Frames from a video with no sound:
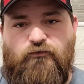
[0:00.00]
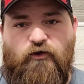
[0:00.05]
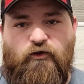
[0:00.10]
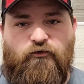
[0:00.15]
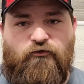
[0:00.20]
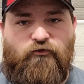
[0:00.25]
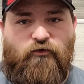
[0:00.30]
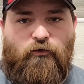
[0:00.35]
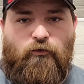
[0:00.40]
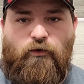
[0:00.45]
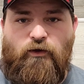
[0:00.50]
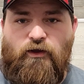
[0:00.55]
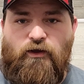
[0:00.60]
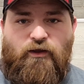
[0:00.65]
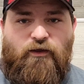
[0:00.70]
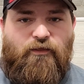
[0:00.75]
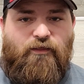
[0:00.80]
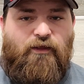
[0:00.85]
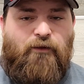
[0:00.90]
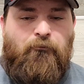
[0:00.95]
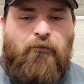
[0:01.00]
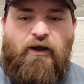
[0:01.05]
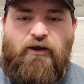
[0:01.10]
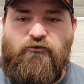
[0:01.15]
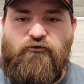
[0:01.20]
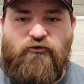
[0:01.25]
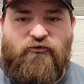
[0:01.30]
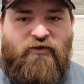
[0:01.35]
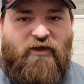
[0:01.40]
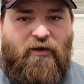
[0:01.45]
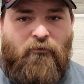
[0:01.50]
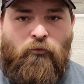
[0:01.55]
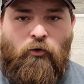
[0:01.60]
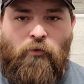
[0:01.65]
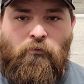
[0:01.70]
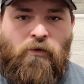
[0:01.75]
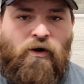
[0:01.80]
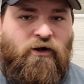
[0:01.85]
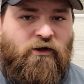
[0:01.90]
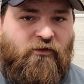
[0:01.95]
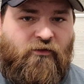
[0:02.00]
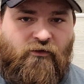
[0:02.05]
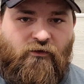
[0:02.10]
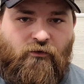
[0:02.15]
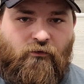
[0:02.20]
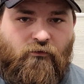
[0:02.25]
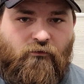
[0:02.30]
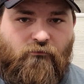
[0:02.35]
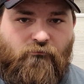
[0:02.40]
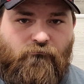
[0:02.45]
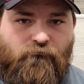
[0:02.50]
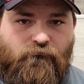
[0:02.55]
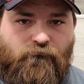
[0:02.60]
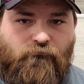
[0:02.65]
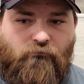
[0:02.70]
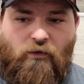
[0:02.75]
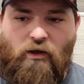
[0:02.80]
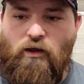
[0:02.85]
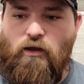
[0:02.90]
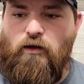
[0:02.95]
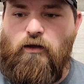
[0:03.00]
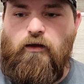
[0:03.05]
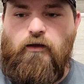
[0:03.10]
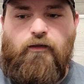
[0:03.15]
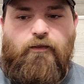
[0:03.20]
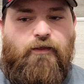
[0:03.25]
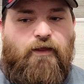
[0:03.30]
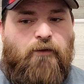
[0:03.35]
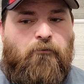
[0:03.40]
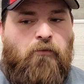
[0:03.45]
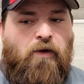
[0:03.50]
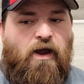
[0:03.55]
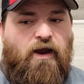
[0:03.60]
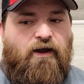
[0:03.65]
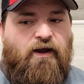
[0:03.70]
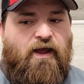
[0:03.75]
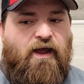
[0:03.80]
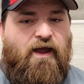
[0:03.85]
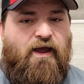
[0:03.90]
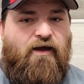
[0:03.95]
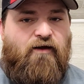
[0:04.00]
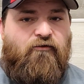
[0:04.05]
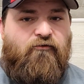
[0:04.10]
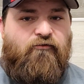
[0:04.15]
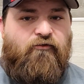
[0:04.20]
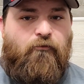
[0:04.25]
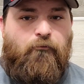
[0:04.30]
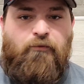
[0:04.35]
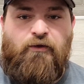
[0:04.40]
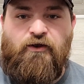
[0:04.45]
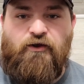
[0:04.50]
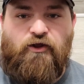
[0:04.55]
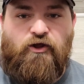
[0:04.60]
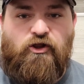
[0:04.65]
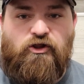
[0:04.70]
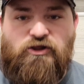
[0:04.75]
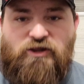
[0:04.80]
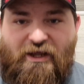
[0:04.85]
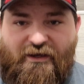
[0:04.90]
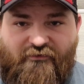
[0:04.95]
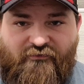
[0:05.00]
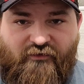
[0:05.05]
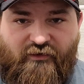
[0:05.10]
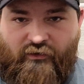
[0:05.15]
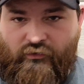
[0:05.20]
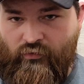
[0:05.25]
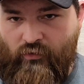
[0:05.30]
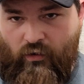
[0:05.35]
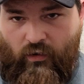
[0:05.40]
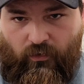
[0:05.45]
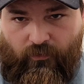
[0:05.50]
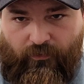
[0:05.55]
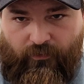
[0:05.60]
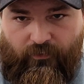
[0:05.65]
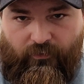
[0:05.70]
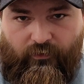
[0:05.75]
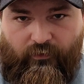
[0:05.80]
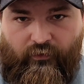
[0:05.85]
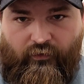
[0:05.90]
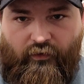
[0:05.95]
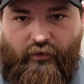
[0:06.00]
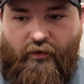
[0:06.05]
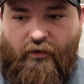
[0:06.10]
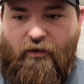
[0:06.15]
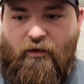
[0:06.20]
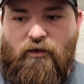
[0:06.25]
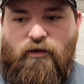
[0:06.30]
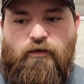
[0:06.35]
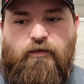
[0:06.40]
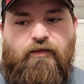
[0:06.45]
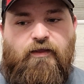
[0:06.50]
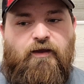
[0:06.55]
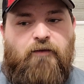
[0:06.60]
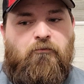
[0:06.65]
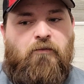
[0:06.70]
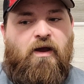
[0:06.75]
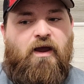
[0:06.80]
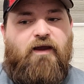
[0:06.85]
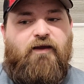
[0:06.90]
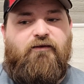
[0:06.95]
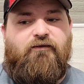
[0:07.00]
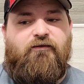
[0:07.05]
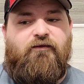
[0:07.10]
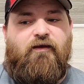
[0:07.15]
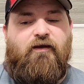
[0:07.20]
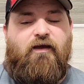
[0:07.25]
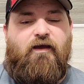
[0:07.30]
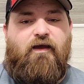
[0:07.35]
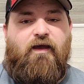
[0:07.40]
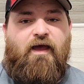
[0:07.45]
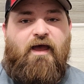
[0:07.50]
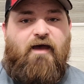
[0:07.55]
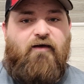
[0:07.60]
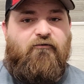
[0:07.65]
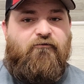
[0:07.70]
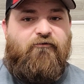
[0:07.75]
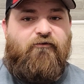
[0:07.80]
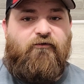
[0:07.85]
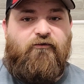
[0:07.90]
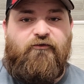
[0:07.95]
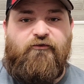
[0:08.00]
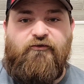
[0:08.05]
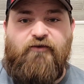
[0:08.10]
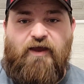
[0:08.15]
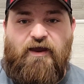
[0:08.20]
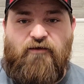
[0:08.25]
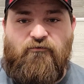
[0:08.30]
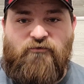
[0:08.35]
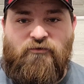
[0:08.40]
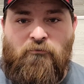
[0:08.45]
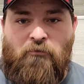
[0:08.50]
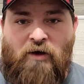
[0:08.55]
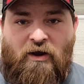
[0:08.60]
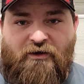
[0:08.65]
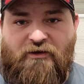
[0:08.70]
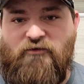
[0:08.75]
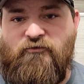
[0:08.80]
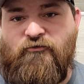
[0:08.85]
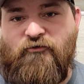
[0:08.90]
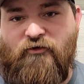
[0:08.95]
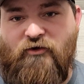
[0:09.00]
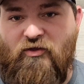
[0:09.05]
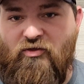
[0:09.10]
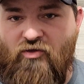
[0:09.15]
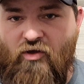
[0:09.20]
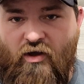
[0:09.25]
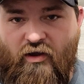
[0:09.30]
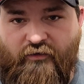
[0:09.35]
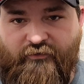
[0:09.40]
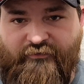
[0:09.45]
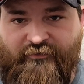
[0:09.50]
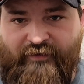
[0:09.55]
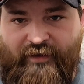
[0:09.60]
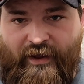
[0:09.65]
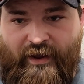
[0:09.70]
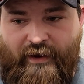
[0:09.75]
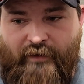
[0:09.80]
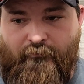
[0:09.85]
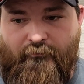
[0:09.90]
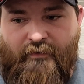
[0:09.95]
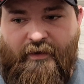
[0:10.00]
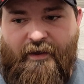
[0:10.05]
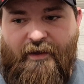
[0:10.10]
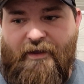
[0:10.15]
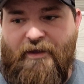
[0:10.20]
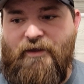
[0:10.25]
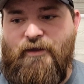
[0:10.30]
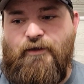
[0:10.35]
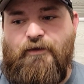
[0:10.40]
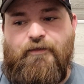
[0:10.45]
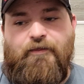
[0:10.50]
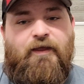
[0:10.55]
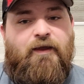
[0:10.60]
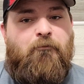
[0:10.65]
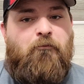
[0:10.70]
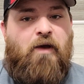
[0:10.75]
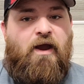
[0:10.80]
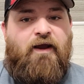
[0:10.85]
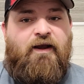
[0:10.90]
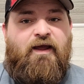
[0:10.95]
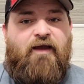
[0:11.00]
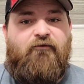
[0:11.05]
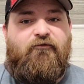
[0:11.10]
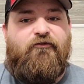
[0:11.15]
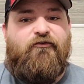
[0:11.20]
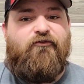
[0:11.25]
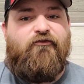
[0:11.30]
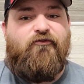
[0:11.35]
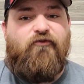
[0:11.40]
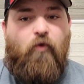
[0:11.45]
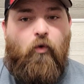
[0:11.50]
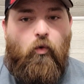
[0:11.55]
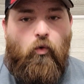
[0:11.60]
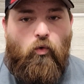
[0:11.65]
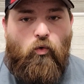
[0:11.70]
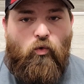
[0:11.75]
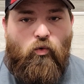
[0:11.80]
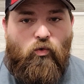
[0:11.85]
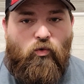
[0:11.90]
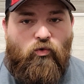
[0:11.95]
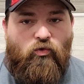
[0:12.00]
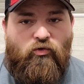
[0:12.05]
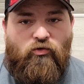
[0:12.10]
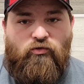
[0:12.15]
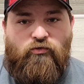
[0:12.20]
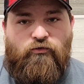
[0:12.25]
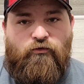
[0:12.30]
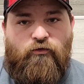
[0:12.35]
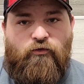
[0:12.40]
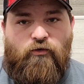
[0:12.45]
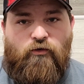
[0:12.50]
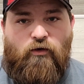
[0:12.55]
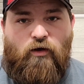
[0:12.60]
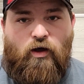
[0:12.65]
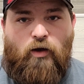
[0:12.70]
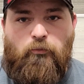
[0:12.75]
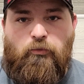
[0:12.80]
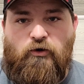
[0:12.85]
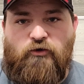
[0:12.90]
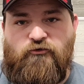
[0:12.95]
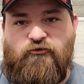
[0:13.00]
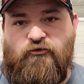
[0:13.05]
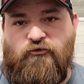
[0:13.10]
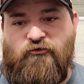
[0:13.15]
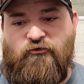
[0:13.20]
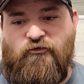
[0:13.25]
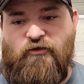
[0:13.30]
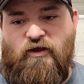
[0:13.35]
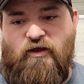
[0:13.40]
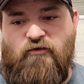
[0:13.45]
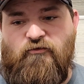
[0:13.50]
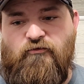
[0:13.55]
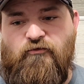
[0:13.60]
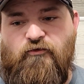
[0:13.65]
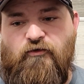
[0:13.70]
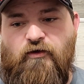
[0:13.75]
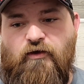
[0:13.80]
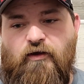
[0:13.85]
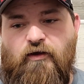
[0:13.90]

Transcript: So they might just have more money than you. They might have been collecting longer. They might have saved money for a long time. They might have sold a bunch of stuff.